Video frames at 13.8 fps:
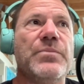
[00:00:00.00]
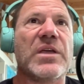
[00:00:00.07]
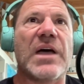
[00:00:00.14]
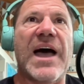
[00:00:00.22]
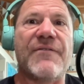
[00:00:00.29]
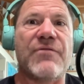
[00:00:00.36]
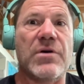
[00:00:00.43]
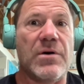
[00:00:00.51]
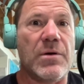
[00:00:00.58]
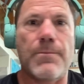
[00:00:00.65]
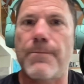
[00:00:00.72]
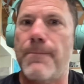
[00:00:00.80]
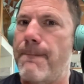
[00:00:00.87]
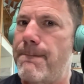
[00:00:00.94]
have a
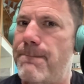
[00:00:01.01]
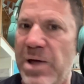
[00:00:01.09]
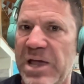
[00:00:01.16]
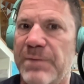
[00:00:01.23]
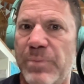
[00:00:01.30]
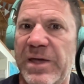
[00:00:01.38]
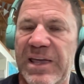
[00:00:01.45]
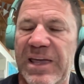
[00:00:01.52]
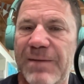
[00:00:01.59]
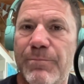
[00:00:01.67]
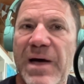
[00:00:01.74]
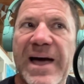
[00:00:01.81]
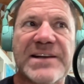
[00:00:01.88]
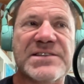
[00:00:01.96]
big
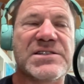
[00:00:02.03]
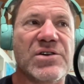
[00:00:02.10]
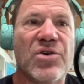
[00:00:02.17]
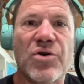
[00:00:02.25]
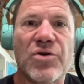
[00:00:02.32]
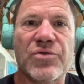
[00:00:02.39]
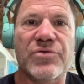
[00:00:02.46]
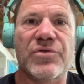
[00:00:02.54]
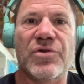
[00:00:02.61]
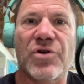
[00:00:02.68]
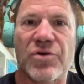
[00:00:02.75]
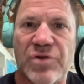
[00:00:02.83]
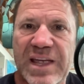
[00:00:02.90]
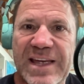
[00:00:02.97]
impact on
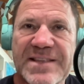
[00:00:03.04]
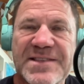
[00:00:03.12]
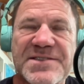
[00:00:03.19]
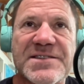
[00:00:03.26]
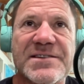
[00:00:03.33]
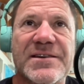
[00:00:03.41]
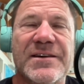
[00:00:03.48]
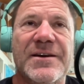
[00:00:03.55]
kids.